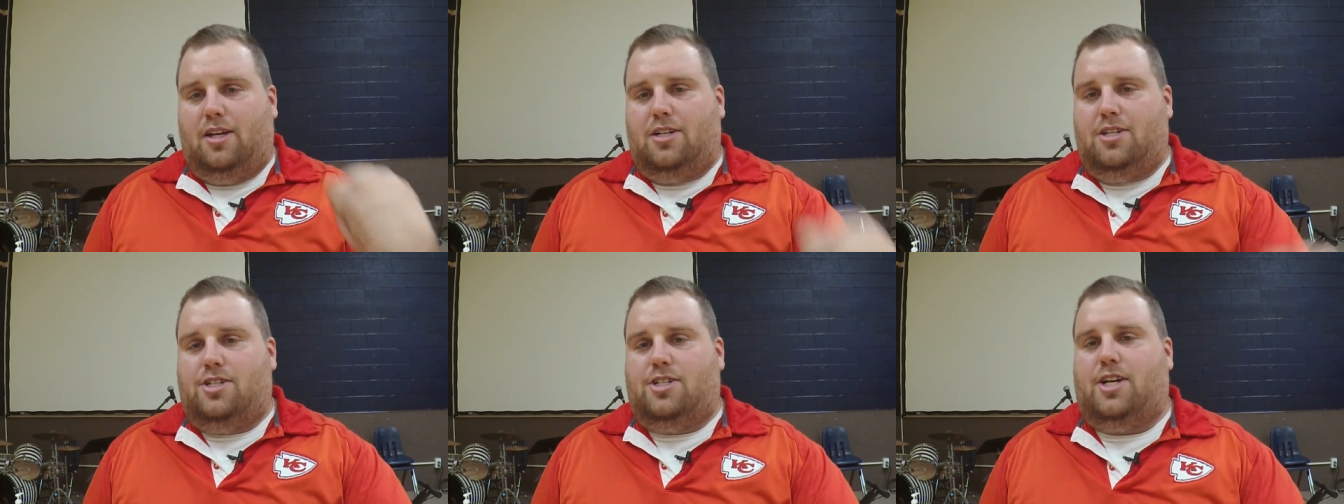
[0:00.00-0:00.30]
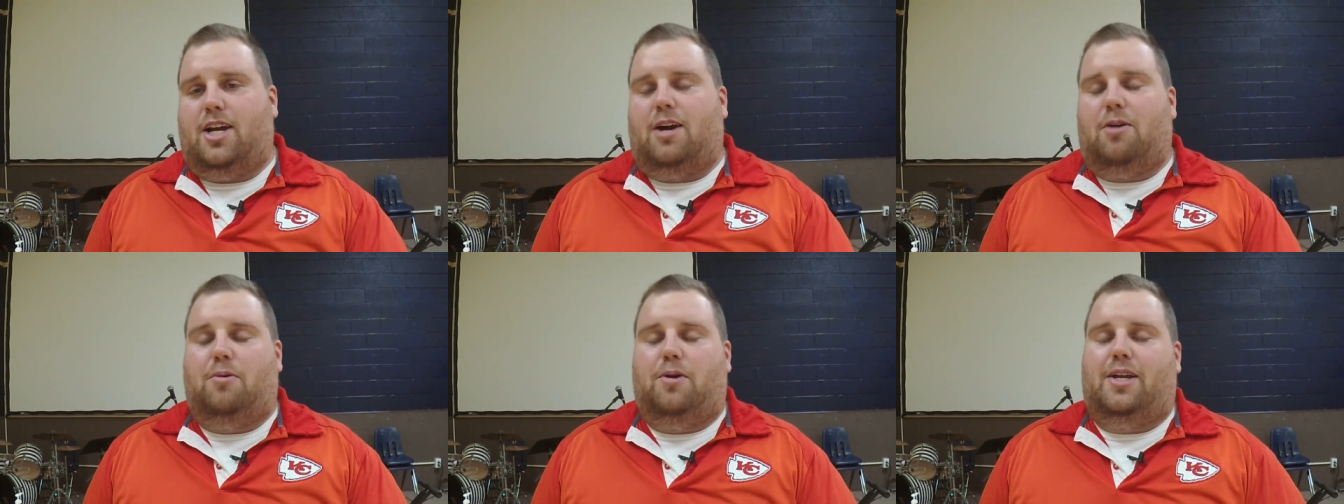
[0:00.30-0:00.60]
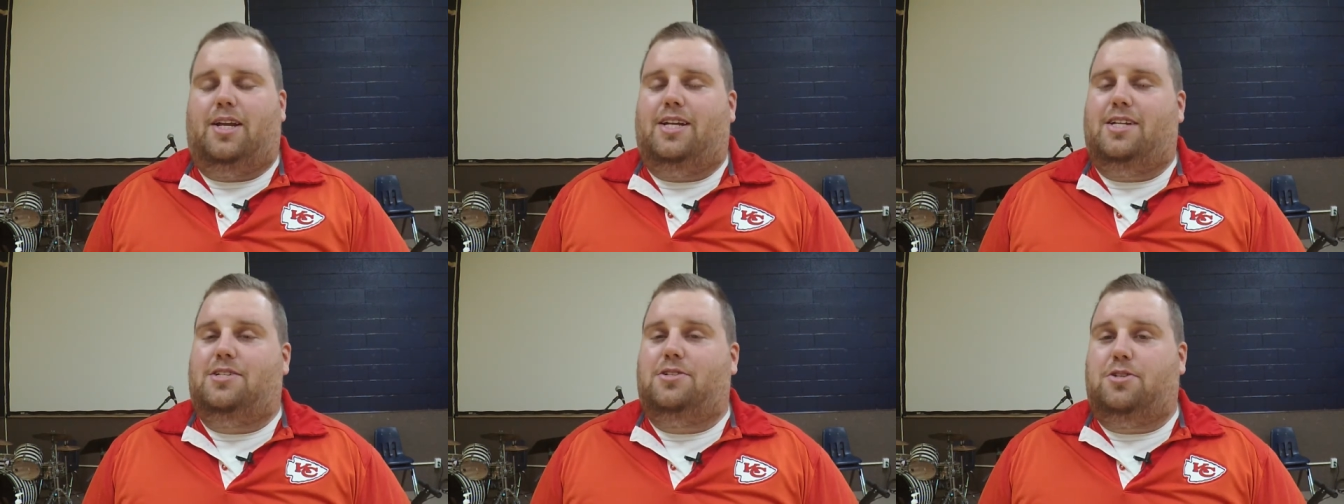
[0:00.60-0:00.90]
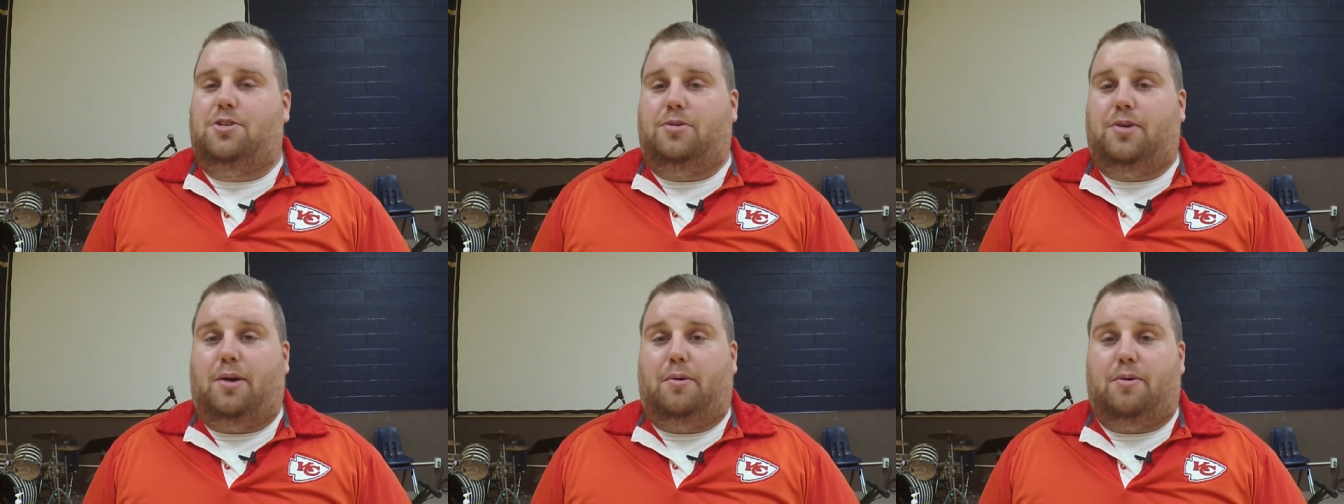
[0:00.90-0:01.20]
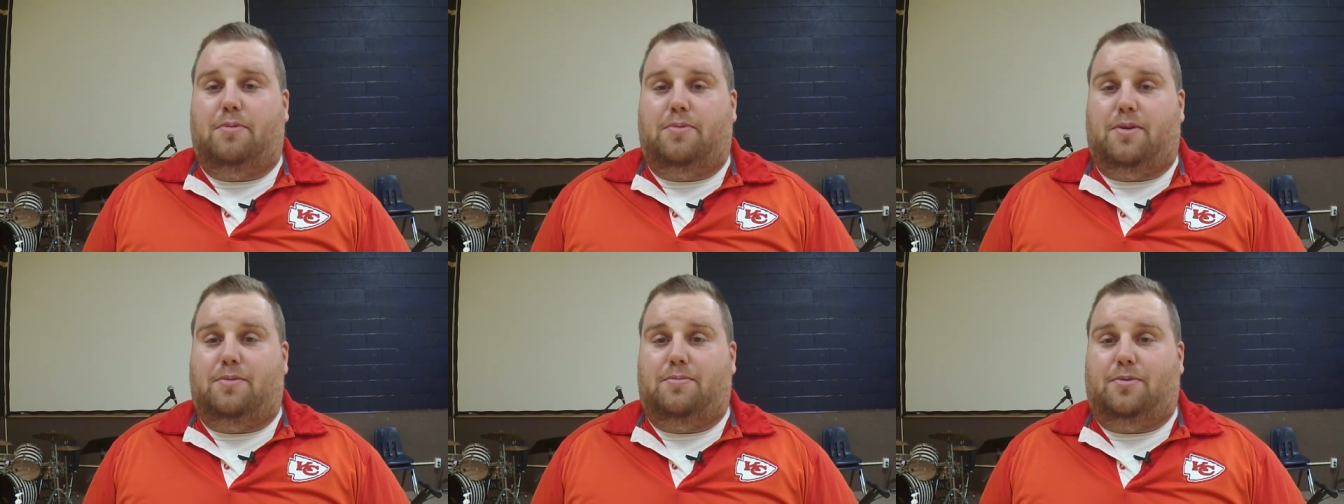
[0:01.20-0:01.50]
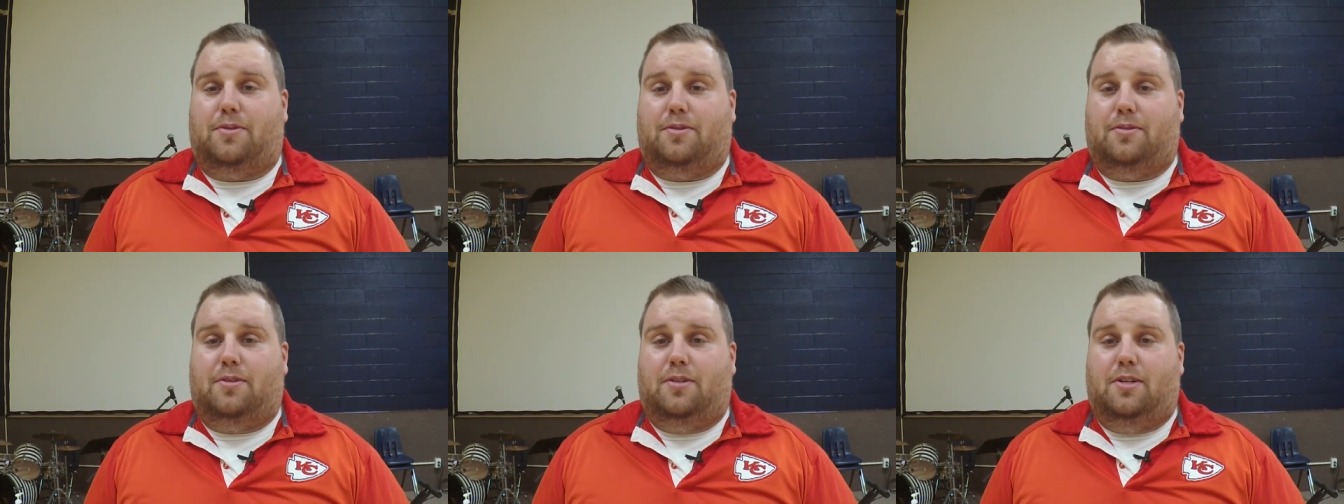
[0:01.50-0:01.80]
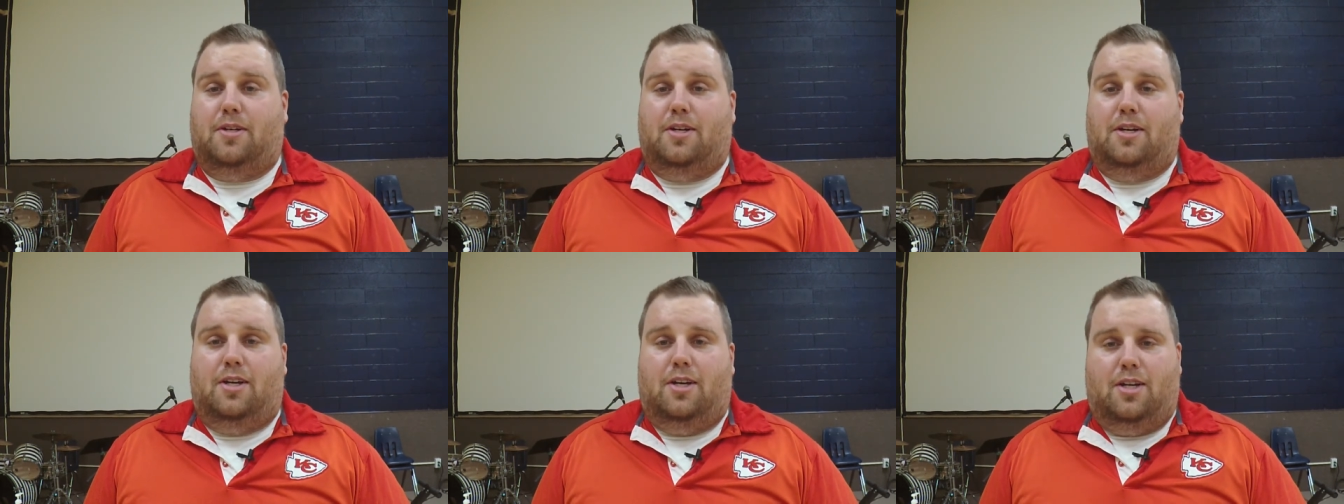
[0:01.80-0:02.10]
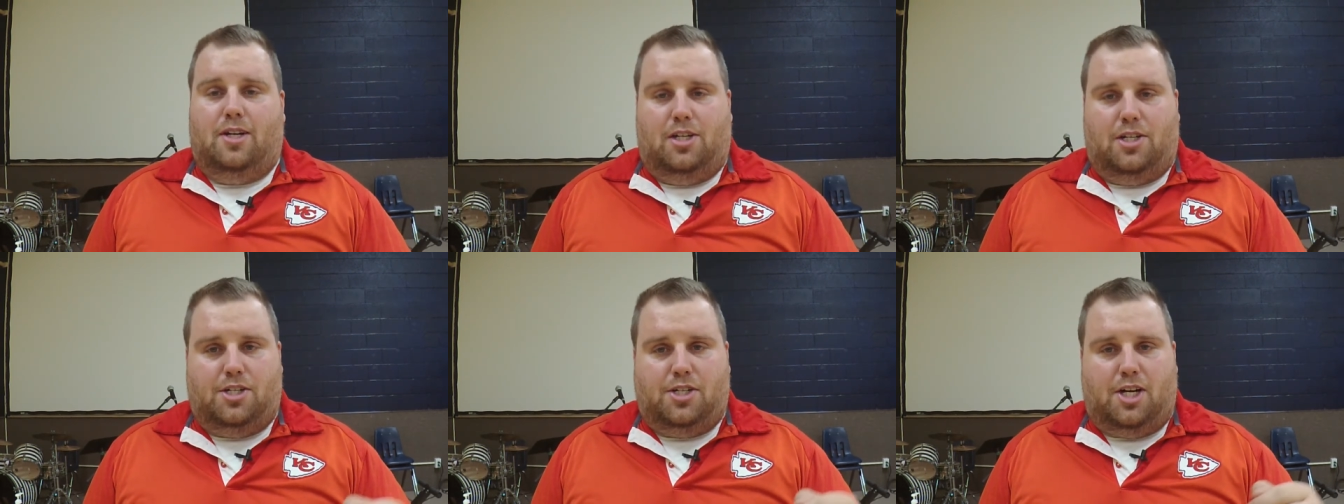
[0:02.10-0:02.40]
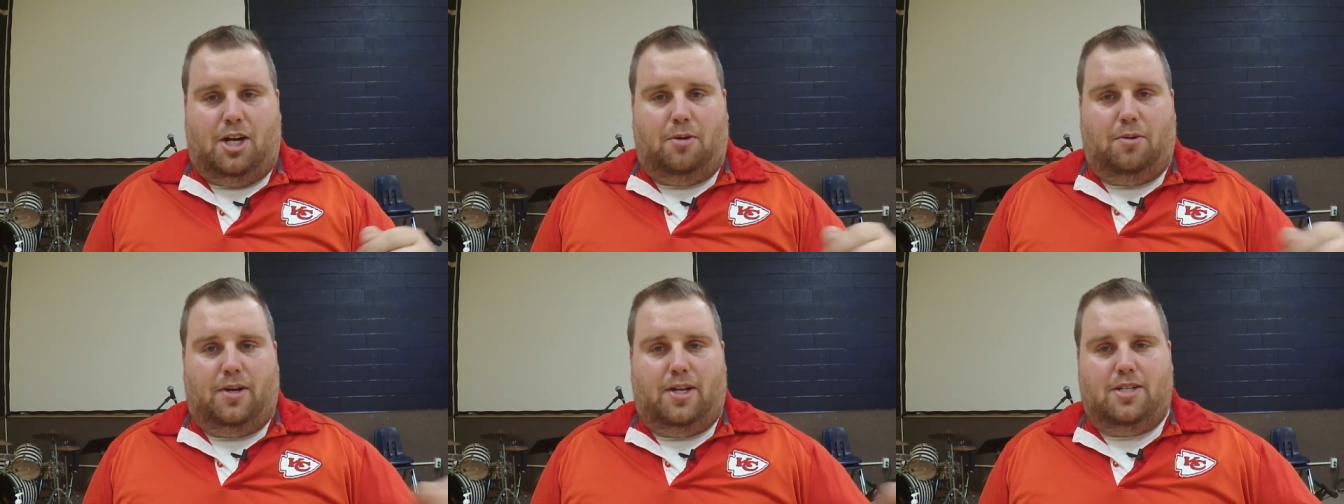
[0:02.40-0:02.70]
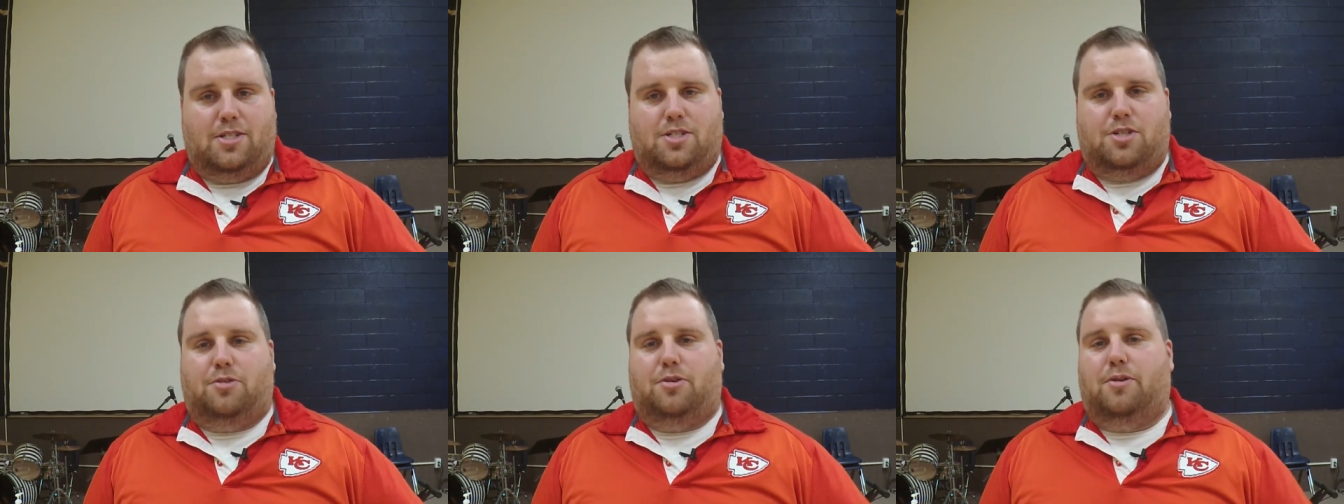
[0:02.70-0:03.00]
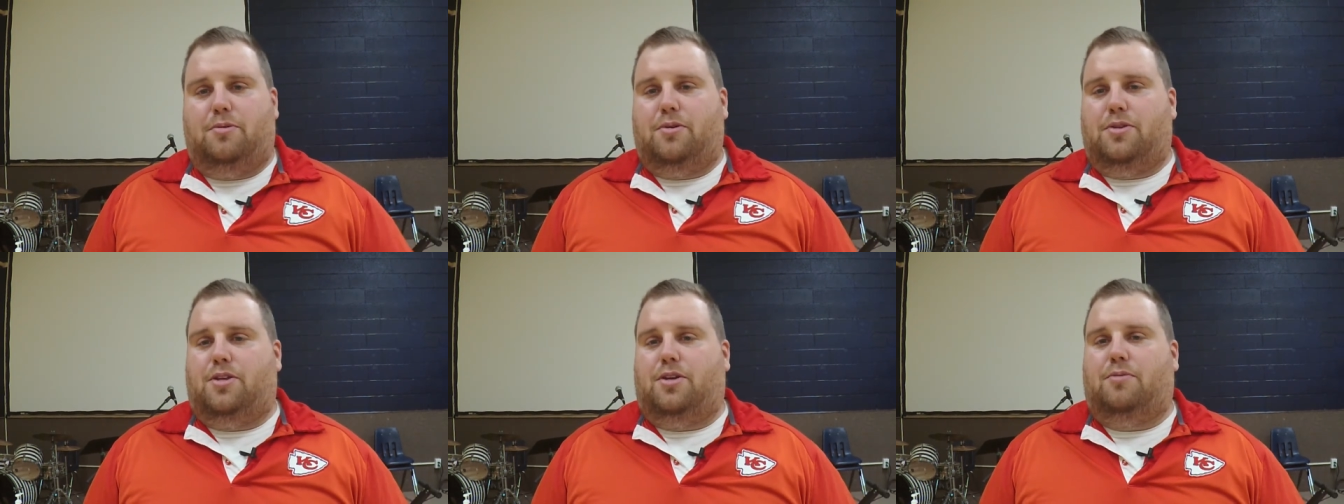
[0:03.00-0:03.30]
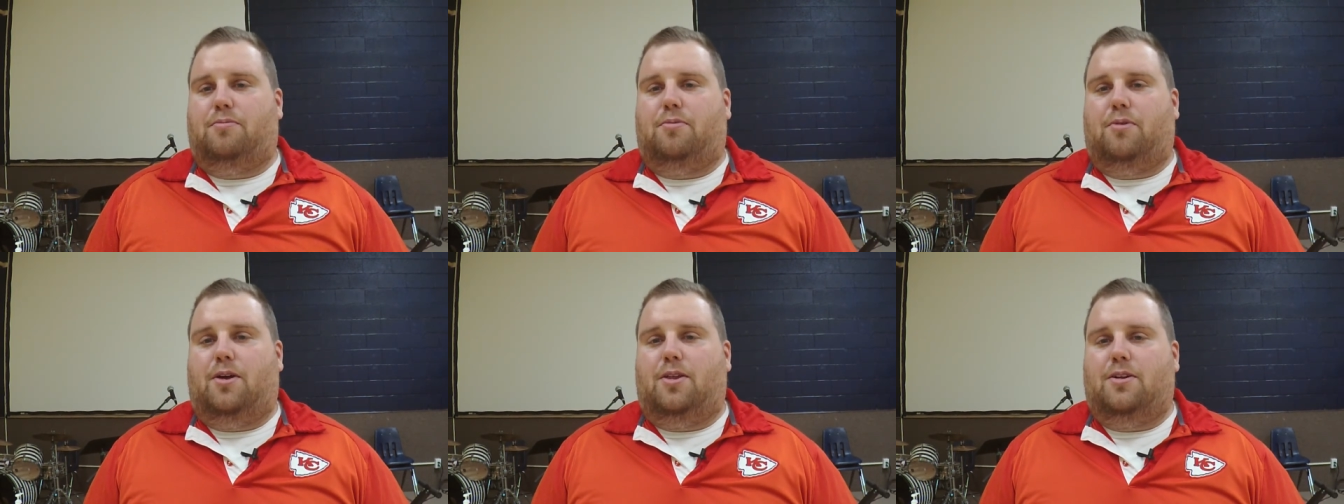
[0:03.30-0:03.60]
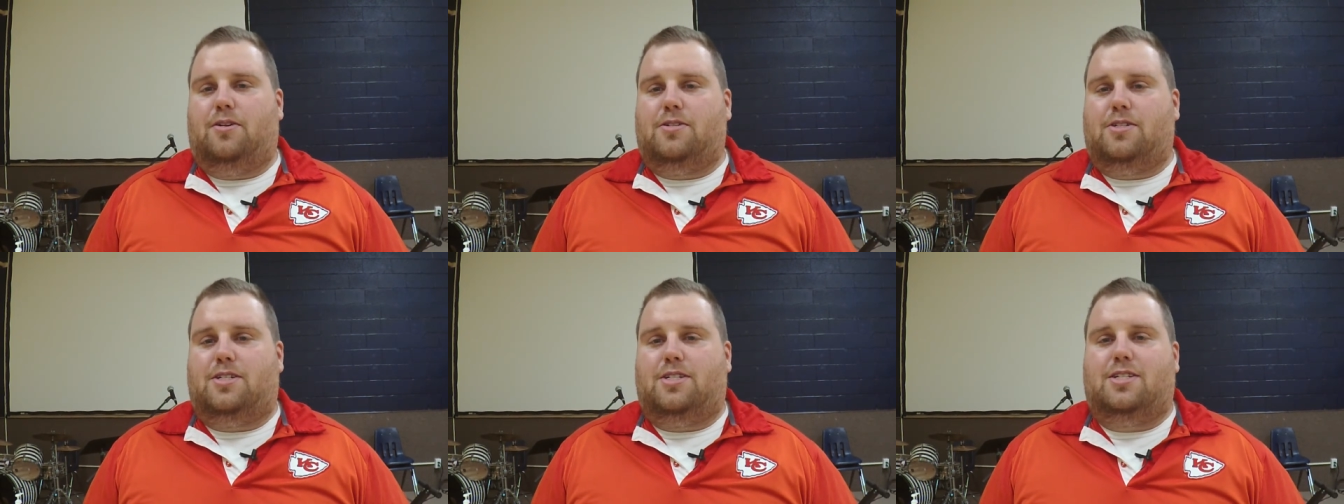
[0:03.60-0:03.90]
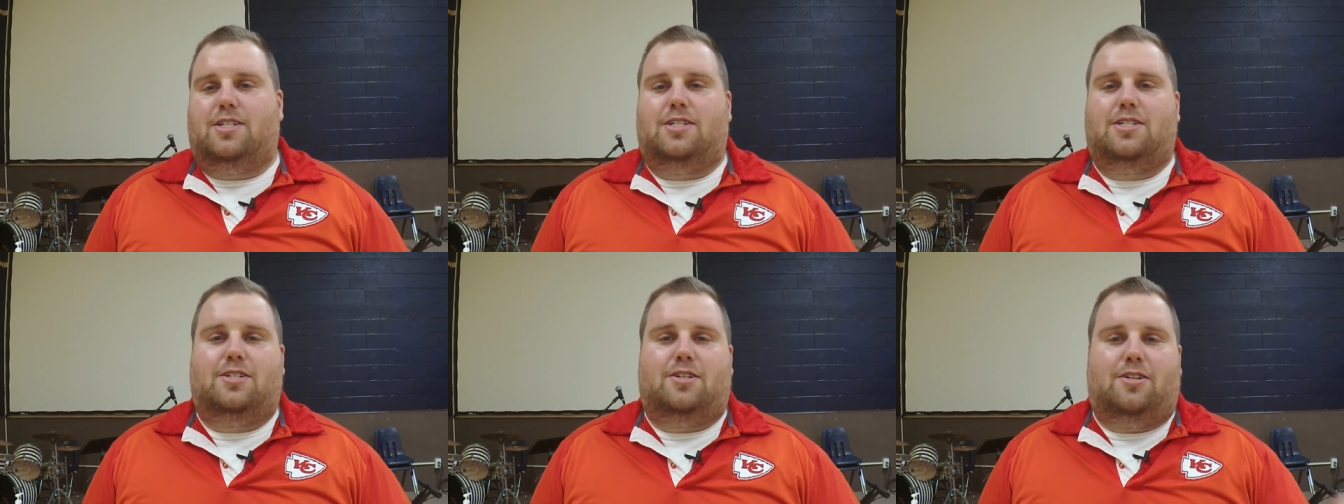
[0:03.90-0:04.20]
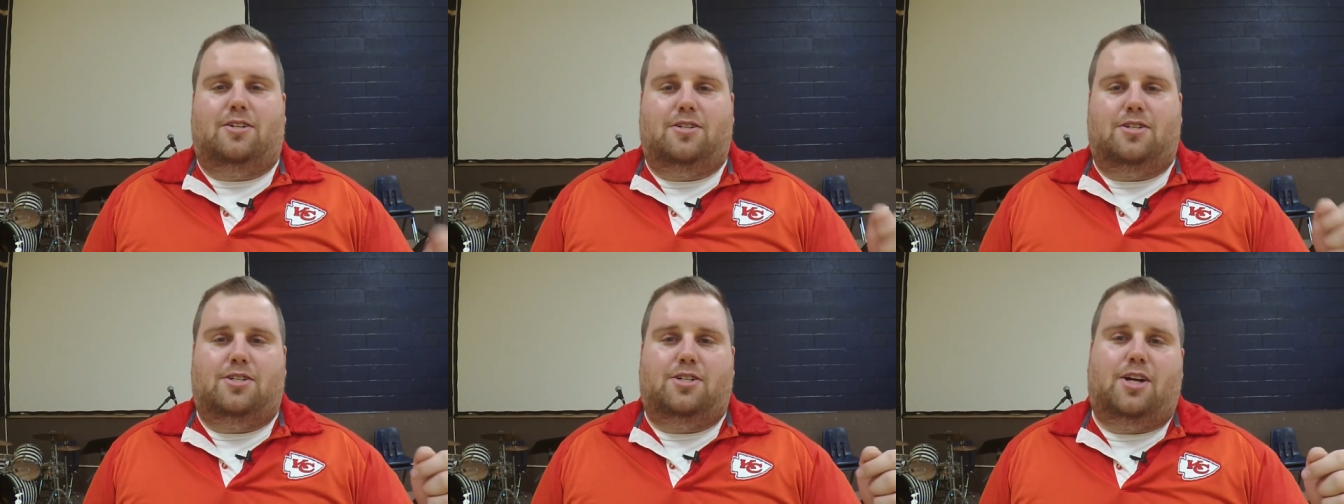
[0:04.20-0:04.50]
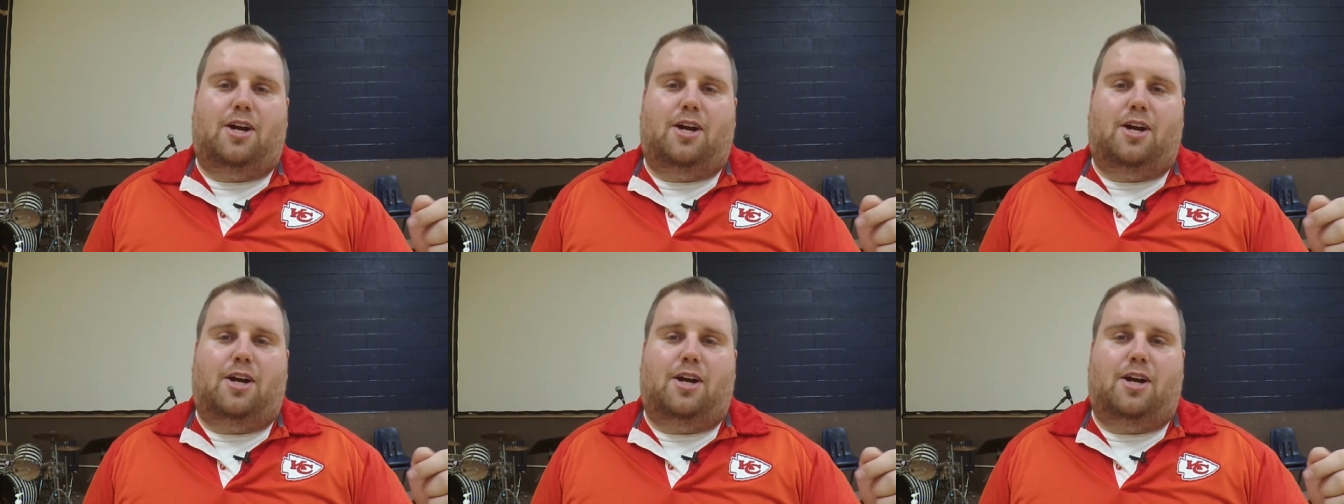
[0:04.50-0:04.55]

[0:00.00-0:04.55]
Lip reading: share what he's doing with people. Share what he's doing with your brothers and sisters.